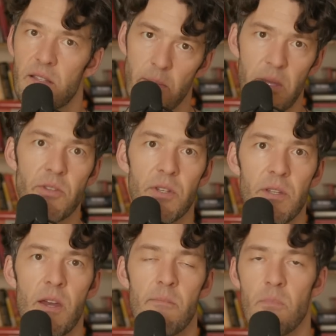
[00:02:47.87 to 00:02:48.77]
as I
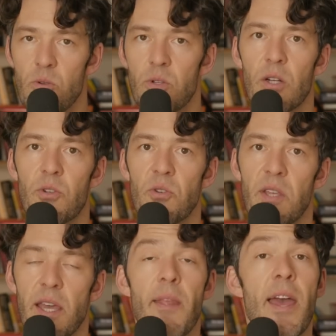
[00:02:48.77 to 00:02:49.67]
mentioned, most doctors
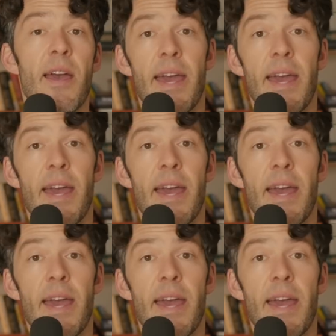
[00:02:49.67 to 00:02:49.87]
say,